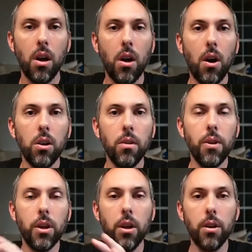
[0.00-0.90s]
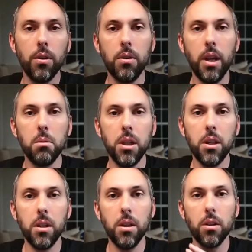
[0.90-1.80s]
all of the code that
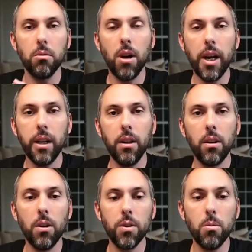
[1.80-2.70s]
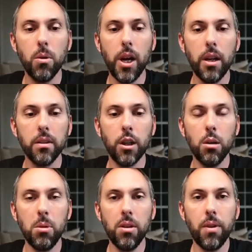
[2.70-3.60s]
we write along the way is going to
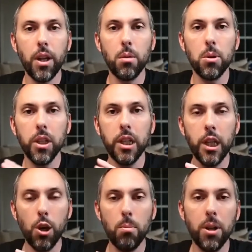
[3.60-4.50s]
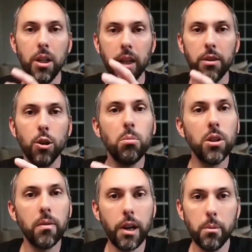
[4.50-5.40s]
be available in the open, and that's open
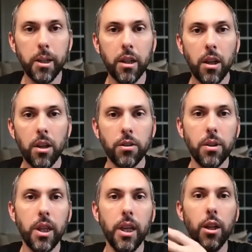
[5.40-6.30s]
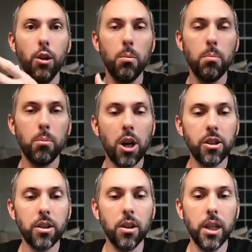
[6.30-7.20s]
development. So think,
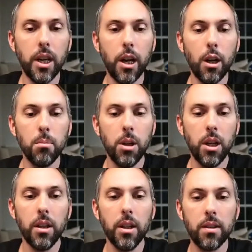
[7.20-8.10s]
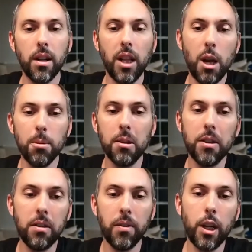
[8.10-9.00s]
project on GitHub that's
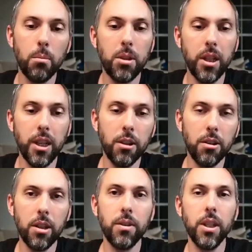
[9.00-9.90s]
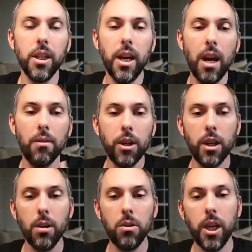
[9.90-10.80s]
collaboratively developed iteratively. Every
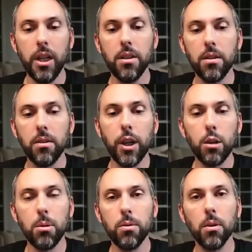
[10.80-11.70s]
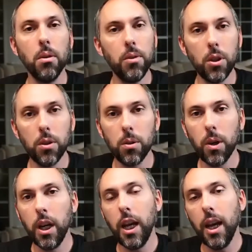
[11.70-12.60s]
code change is available for
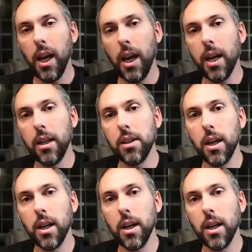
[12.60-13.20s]
review, and